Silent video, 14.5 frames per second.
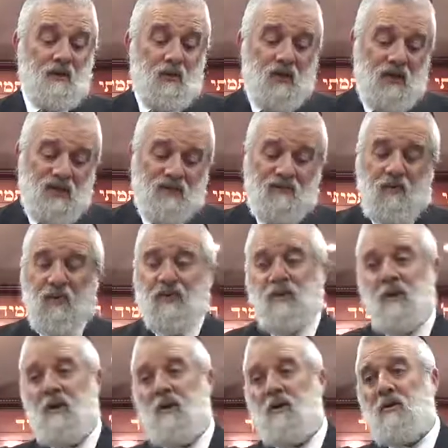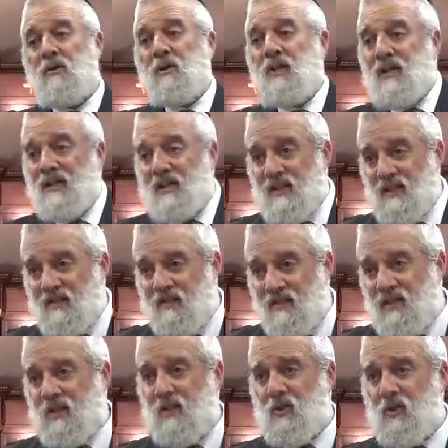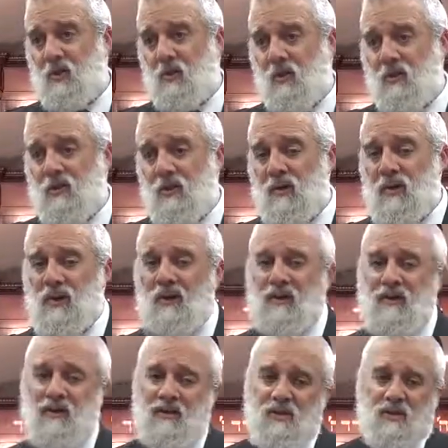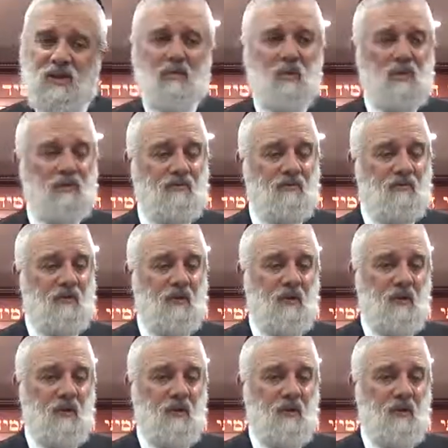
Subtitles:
What he's focusing on is, in this physical world, there's somewhat of